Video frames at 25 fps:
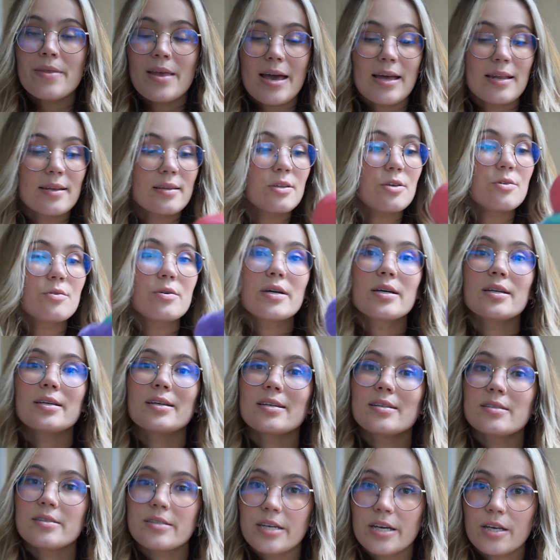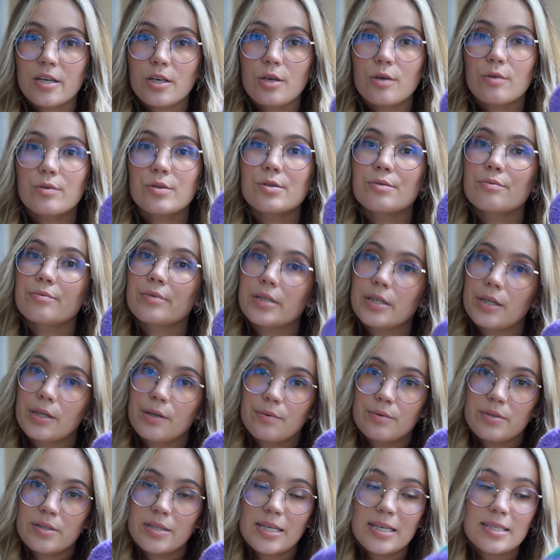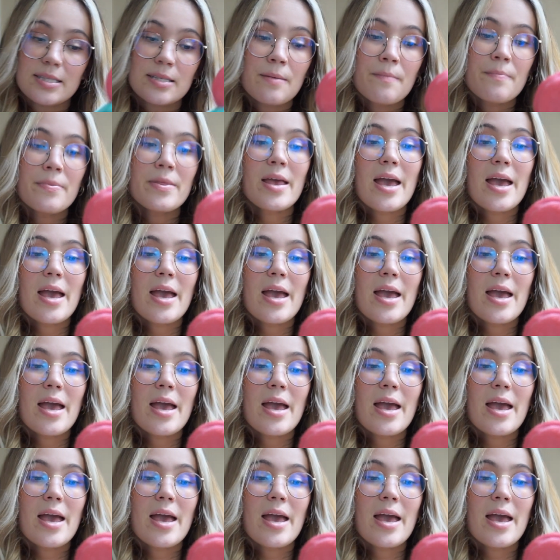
and you can continue to reuse these.